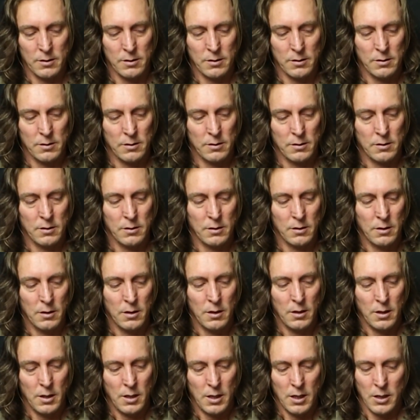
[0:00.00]

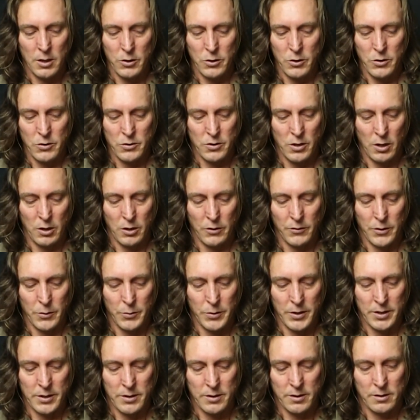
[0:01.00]
and they're used all over the
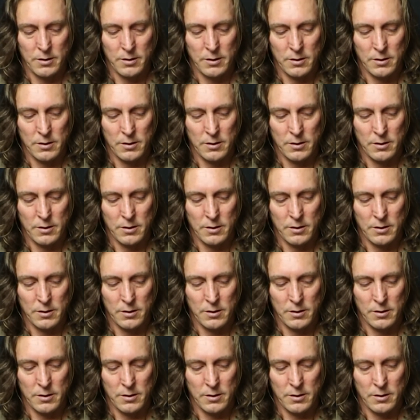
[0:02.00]
place.